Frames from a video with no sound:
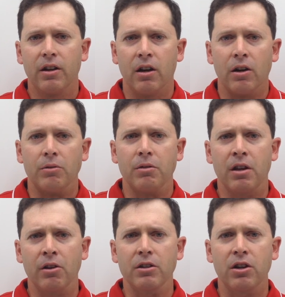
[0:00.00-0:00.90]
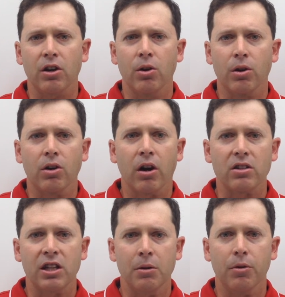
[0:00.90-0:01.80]
now you start going
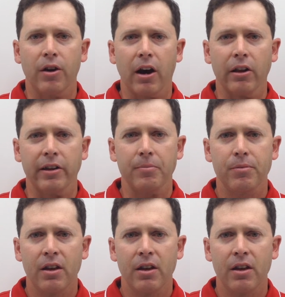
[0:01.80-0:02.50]
across Heber Valley.